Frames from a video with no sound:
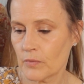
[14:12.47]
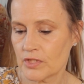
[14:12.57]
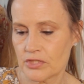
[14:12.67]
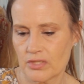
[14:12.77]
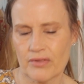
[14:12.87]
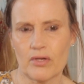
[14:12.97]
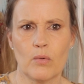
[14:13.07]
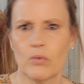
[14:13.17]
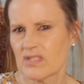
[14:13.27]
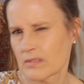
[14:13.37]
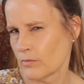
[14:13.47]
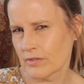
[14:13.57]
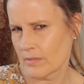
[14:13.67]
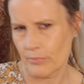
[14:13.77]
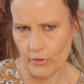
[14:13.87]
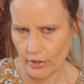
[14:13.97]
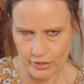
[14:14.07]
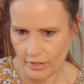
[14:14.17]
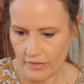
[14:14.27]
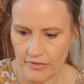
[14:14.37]
Which I thought, well, what's what's a
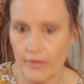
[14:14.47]
broadcloth?